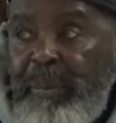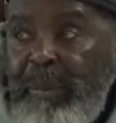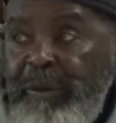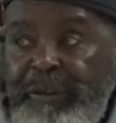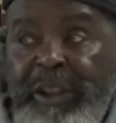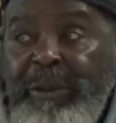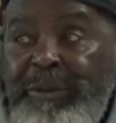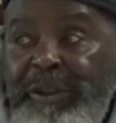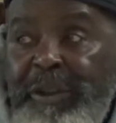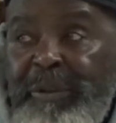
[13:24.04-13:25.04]

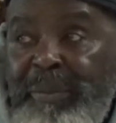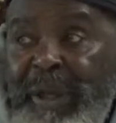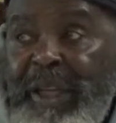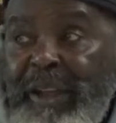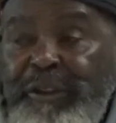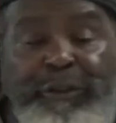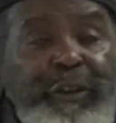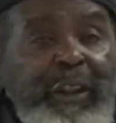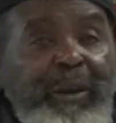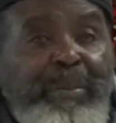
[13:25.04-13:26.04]
seems to make us
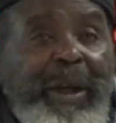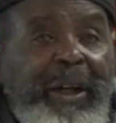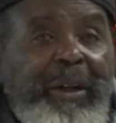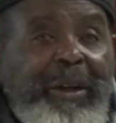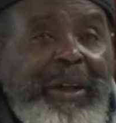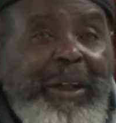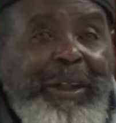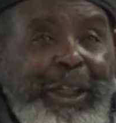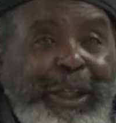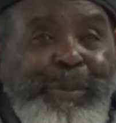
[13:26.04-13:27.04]
feel better
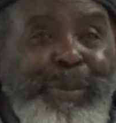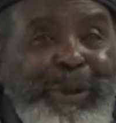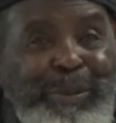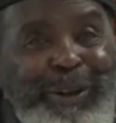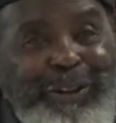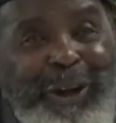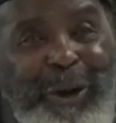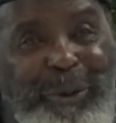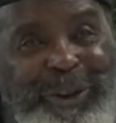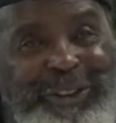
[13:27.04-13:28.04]
than the people is
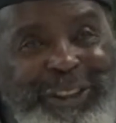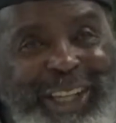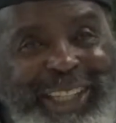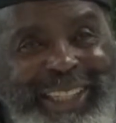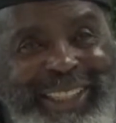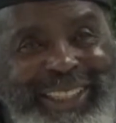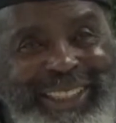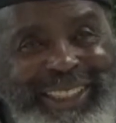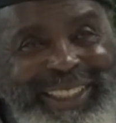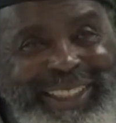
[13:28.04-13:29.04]
always taking.
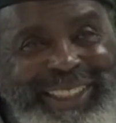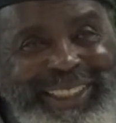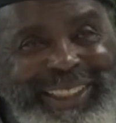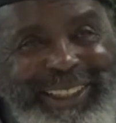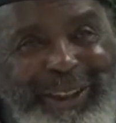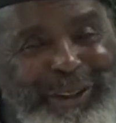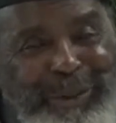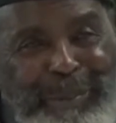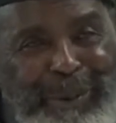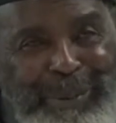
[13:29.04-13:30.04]
Because
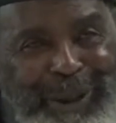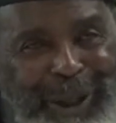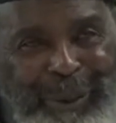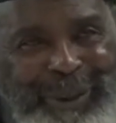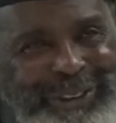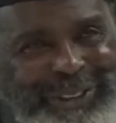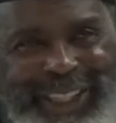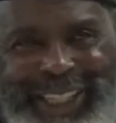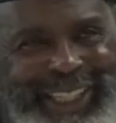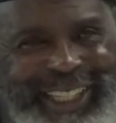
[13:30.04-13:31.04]
the people are always
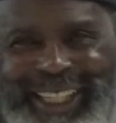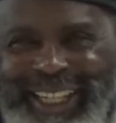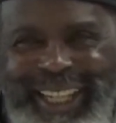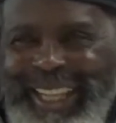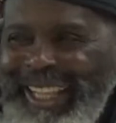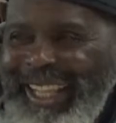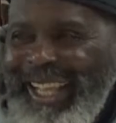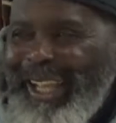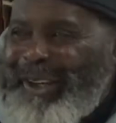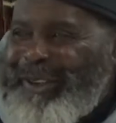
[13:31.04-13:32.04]
taking it.
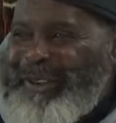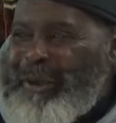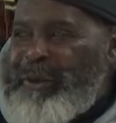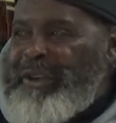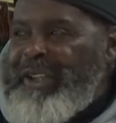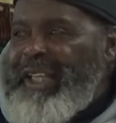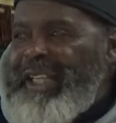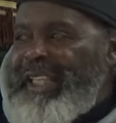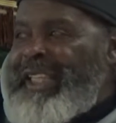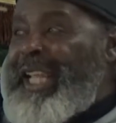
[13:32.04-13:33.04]
I don't know.
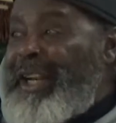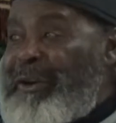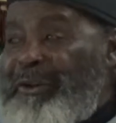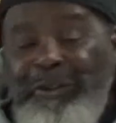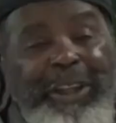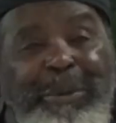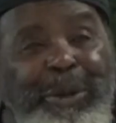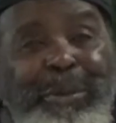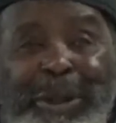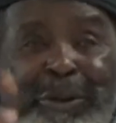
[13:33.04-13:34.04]
They don't seem
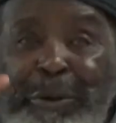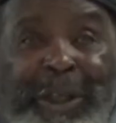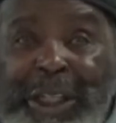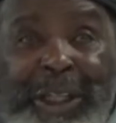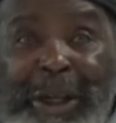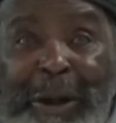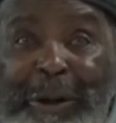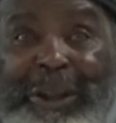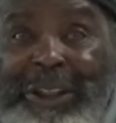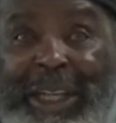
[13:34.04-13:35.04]
to be grinning
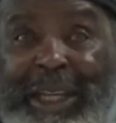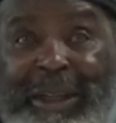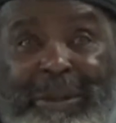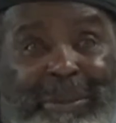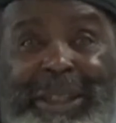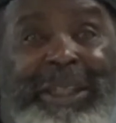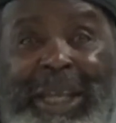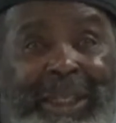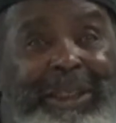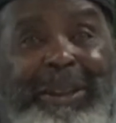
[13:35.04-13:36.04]
all the time. They're
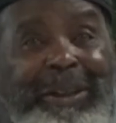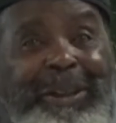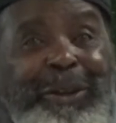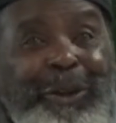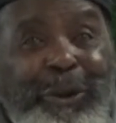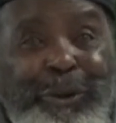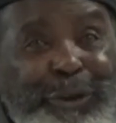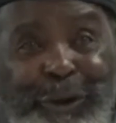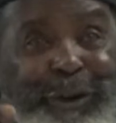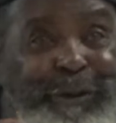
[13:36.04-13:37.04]
not,
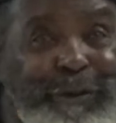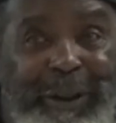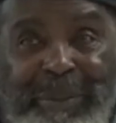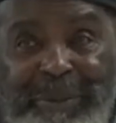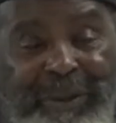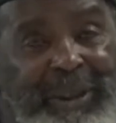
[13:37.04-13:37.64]
turning flips